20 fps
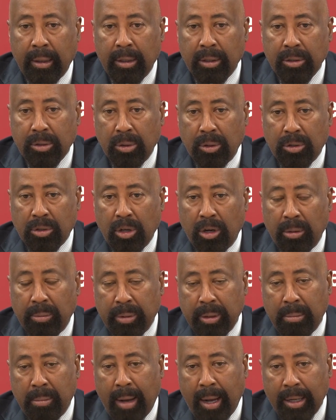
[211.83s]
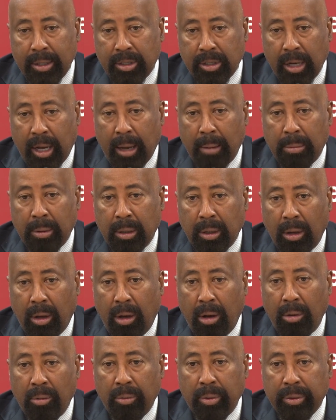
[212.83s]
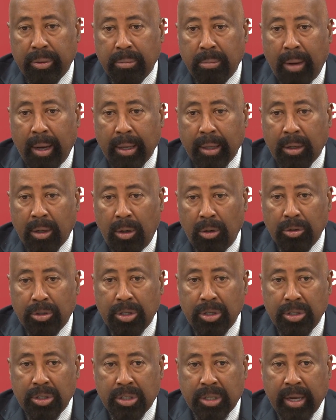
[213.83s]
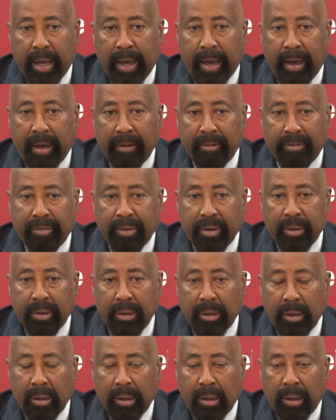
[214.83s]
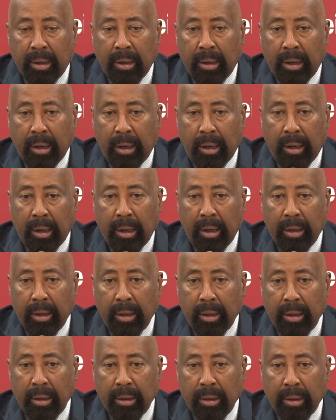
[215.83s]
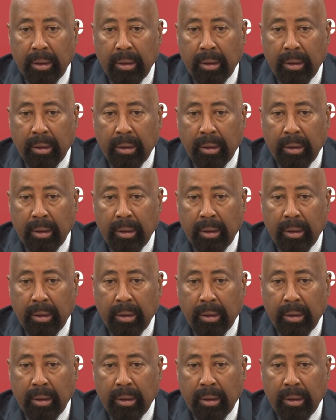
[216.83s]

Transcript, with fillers: So it's going to be my job, along with my coaching staff, and to